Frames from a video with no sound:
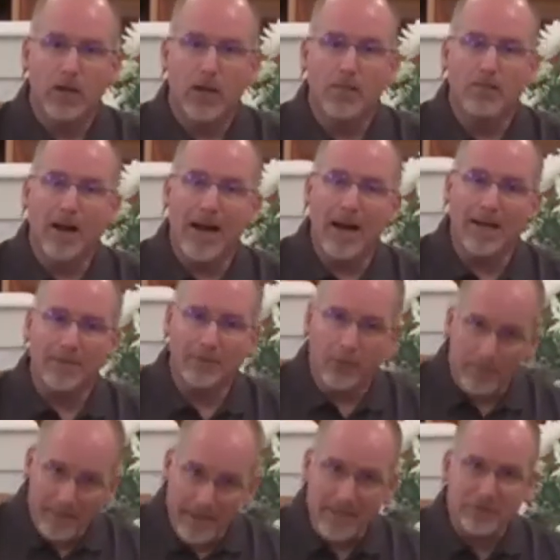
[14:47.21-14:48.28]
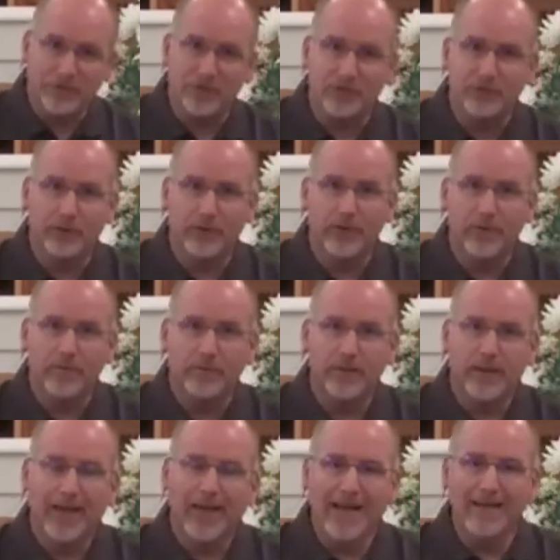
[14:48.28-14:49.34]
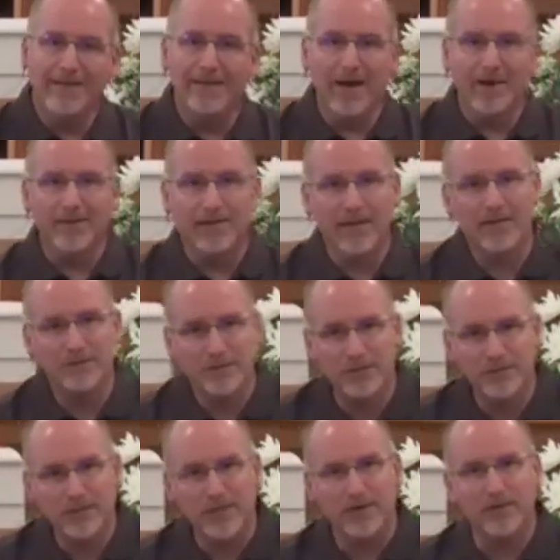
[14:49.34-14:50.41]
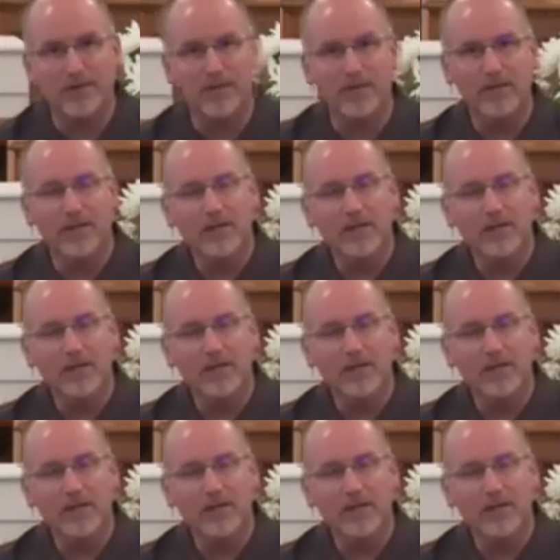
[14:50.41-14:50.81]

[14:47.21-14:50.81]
by the messenger and not necessarily